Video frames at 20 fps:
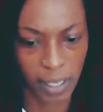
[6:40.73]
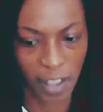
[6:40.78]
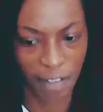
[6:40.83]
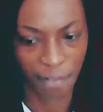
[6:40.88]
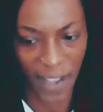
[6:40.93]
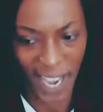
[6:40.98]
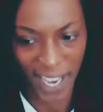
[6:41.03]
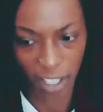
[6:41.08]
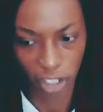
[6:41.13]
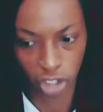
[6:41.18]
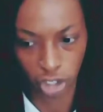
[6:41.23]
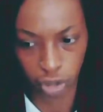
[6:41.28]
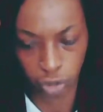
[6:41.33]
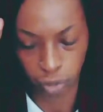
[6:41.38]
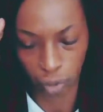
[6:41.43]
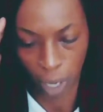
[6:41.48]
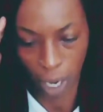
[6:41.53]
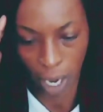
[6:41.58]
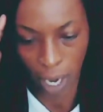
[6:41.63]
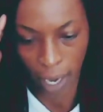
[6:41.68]
If I
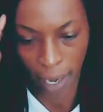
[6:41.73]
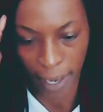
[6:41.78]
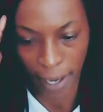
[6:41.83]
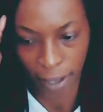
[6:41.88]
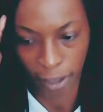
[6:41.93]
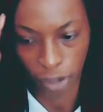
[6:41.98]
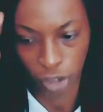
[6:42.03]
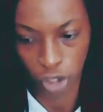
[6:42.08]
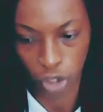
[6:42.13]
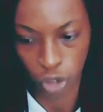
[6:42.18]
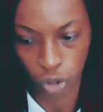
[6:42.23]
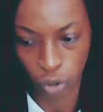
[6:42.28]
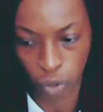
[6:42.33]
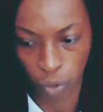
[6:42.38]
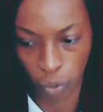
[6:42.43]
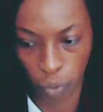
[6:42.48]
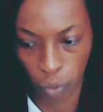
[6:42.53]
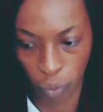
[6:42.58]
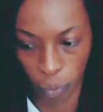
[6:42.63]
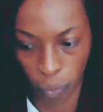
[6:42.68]
try to
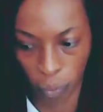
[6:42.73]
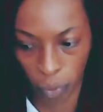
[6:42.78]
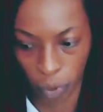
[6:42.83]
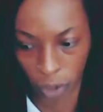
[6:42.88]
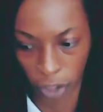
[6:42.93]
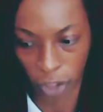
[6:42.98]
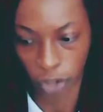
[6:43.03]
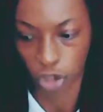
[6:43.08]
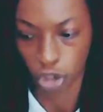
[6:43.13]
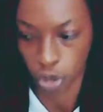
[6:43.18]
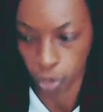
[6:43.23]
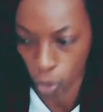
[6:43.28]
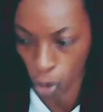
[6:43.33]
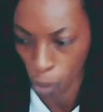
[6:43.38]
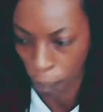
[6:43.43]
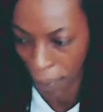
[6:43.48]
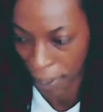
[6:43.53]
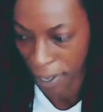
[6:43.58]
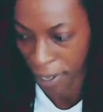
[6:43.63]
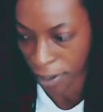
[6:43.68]
control
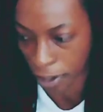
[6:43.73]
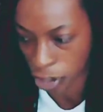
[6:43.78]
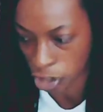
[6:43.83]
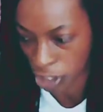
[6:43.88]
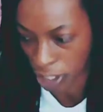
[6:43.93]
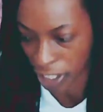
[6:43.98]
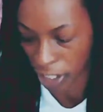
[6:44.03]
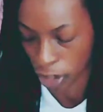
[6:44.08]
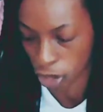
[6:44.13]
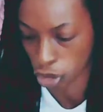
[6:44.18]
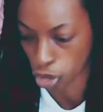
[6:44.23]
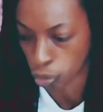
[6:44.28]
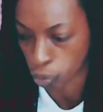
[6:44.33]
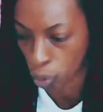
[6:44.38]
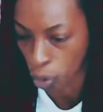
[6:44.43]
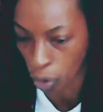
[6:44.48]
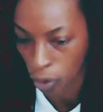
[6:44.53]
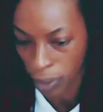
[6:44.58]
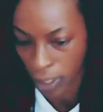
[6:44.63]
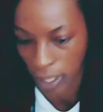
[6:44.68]
my energy and
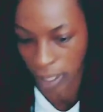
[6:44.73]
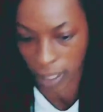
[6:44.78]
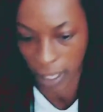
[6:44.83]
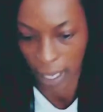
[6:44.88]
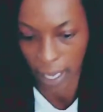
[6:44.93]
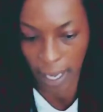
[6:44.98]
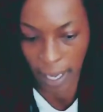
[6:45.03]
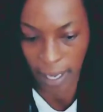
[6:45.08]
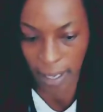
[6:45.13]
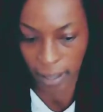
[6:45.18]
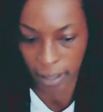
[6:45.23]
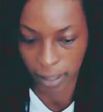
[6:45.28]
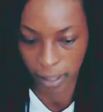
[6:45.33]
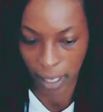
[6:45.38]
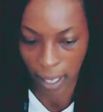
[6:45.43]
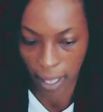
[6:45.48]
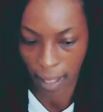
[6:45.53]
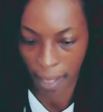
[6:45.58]
control the things